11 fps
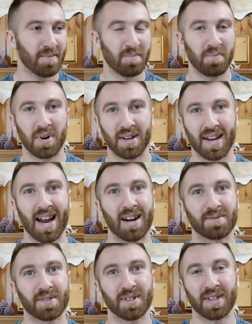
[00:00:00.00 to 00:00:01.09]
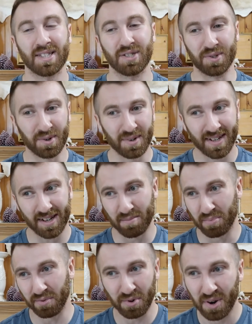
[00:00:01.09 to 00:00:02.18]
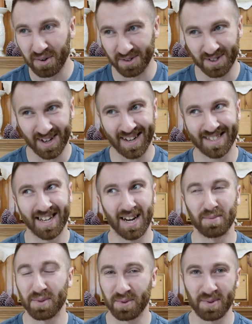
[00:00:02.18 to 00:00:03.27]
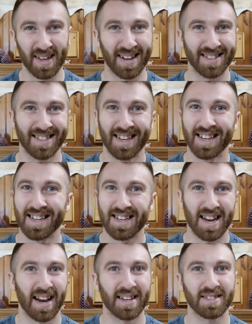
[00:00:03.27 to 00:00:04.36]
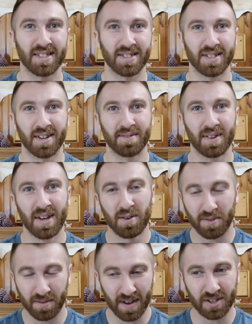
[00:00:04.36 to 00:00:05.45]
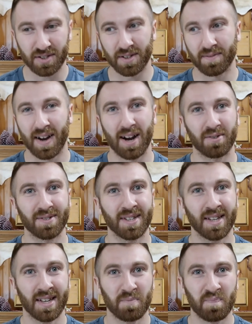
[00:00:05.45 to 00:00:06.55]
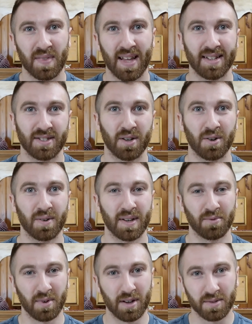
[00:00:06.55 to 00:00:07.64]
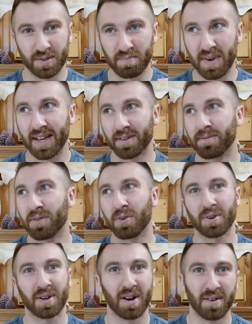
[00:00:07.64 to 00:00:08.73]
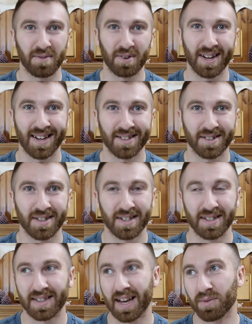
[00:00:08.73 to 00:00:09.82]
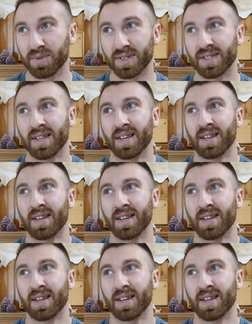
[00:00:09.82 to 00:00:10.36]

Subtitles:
But after enduring a brutal track chop through that nasty stuff, we eventually found that doe and we were able to make a full recovery on her, and that was